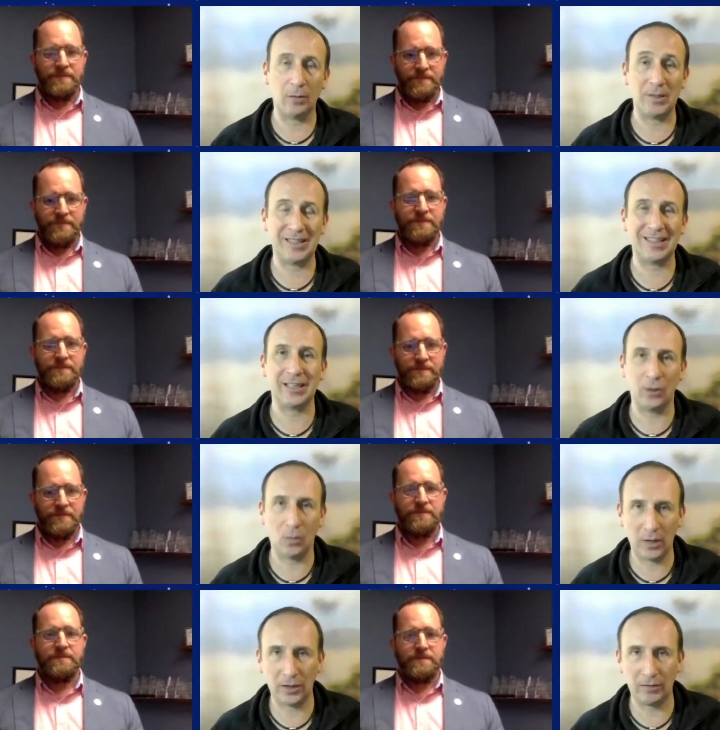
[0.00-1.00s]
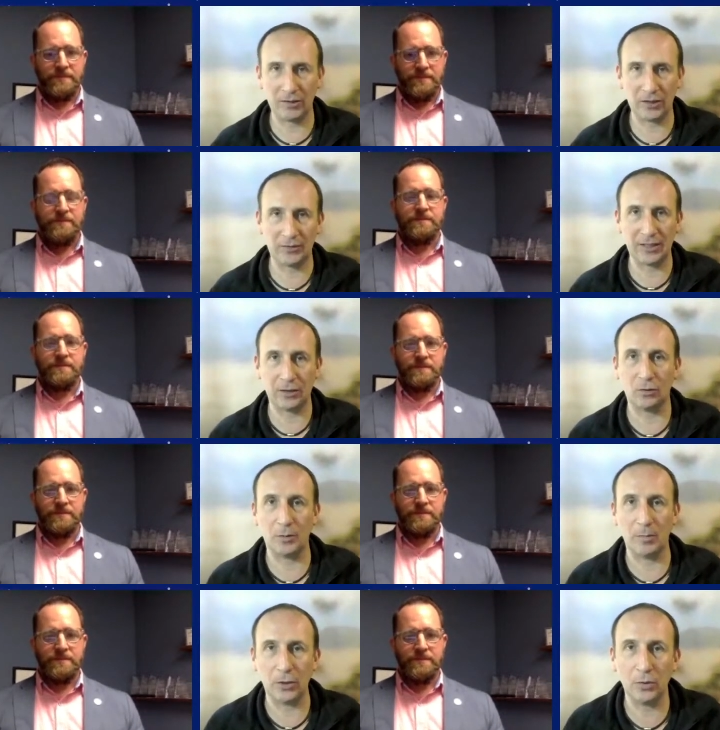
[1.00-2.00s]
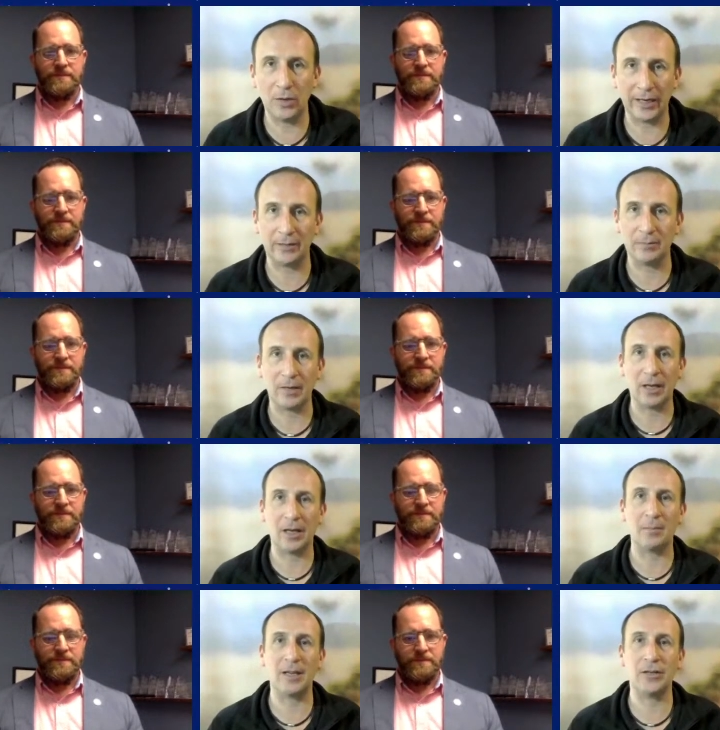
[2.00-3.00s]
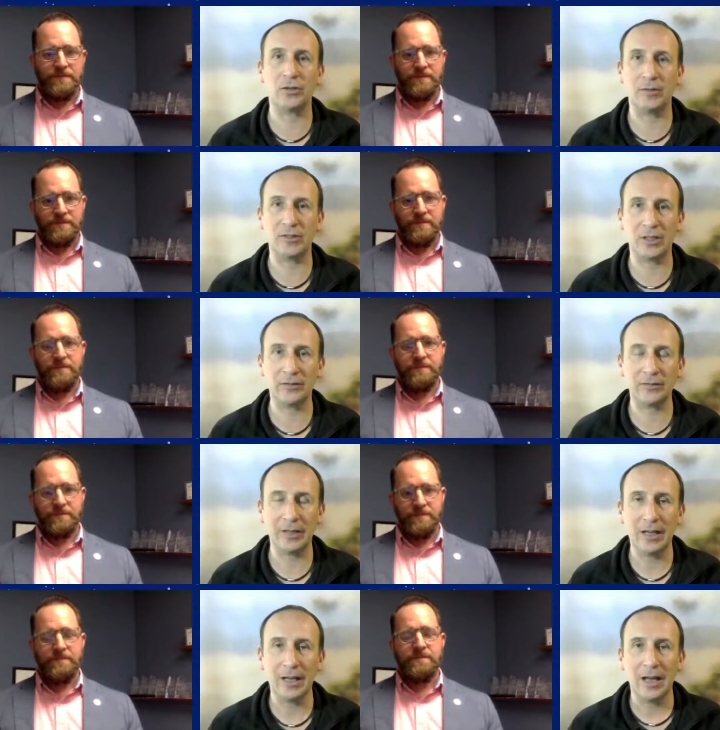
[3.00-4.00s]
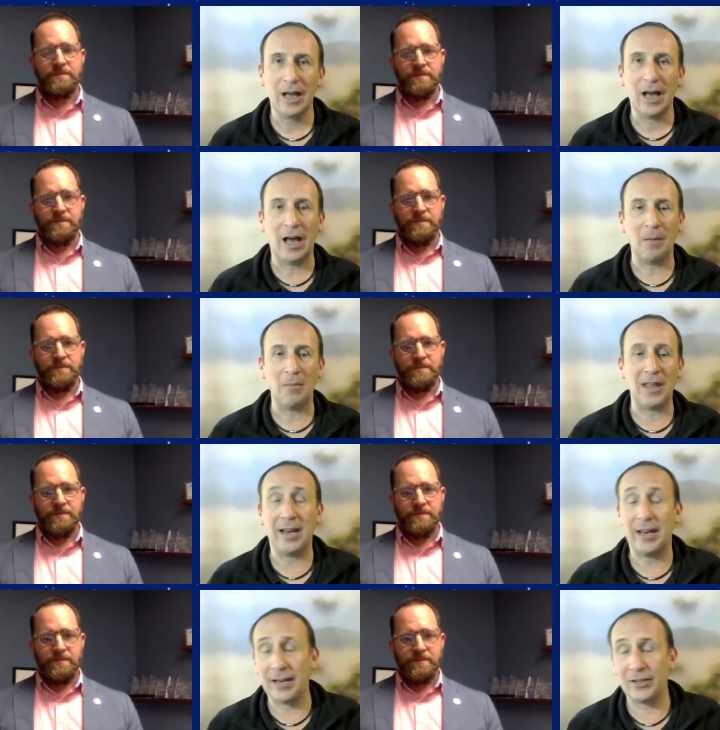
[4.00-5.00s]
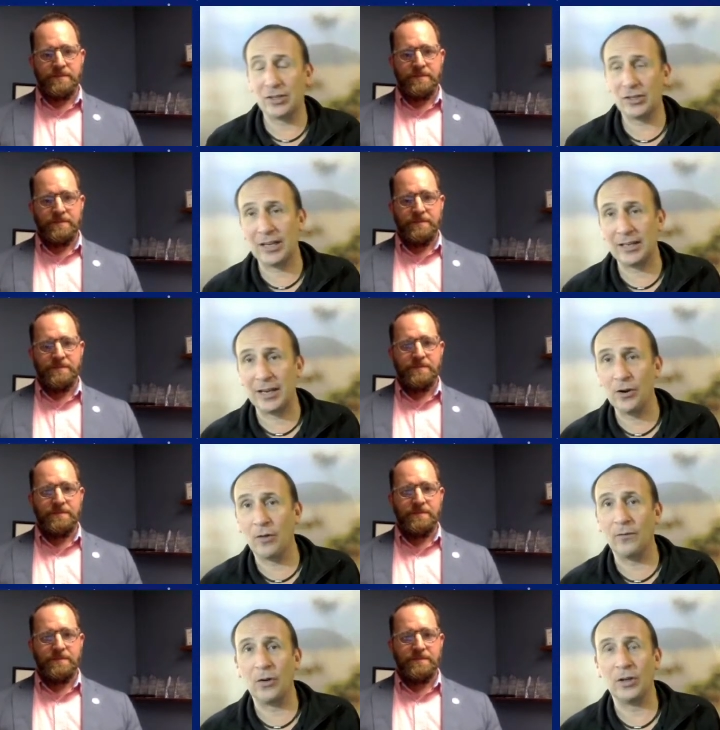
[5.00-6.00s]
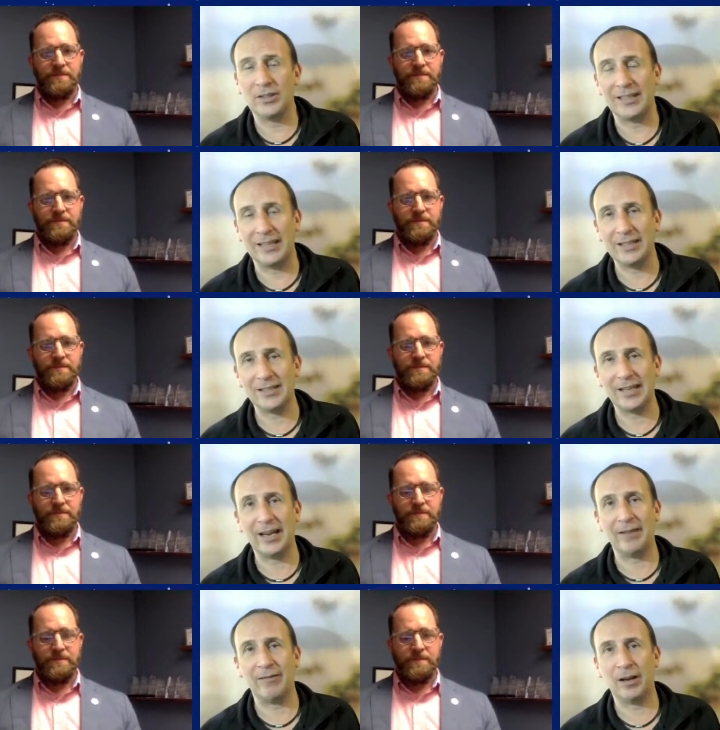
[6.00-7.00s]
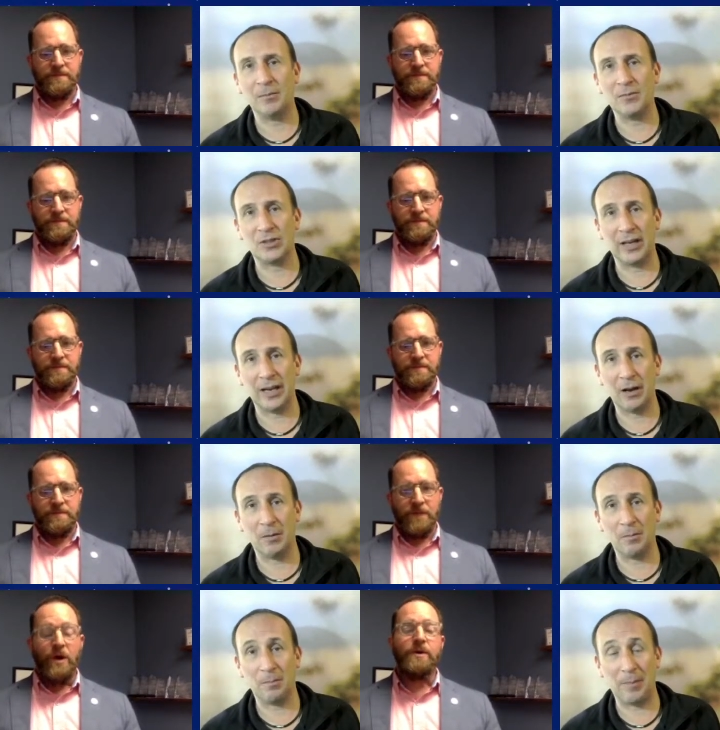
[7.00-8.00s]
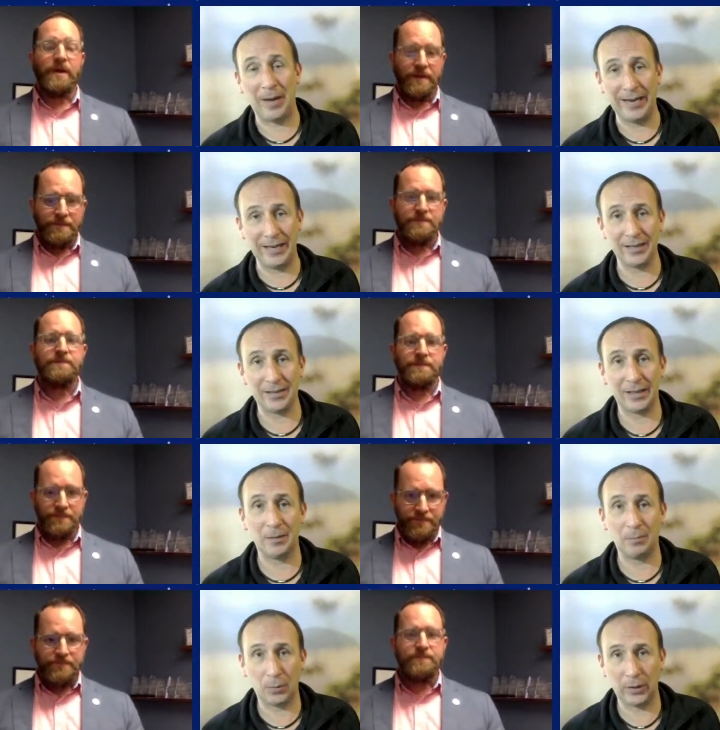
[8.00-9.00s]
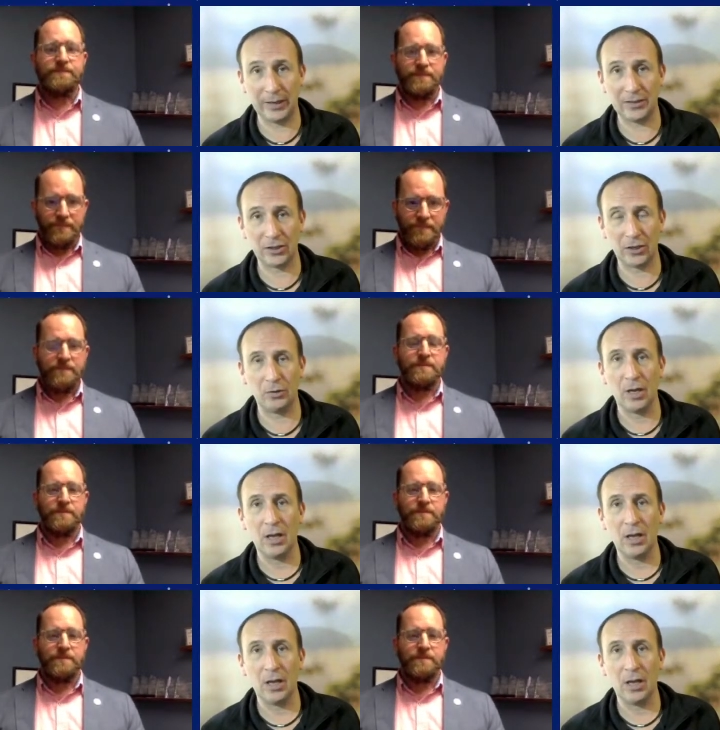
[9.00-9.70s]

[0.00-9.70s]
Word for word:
Speaker 1: particularly on one of the reserves there called the Balule um, Nature Reserve. Um, they're, they're, just they're, they're, not volunteers. They're um, so they are oh. paid employees. So